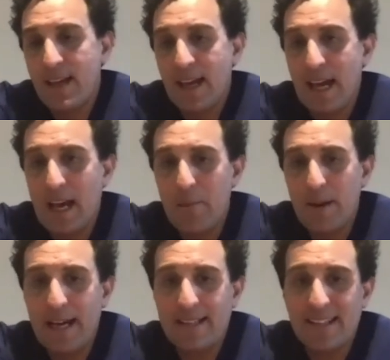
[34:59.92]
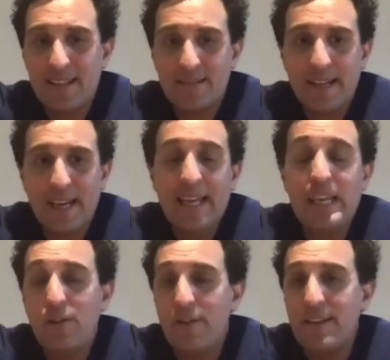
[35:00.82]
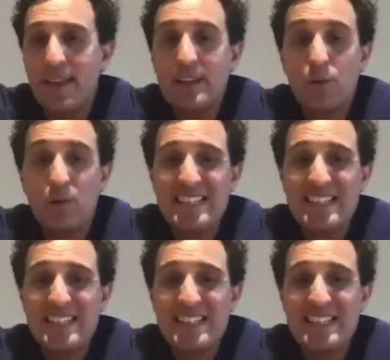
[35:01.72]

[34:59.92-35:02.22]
about any of the things that we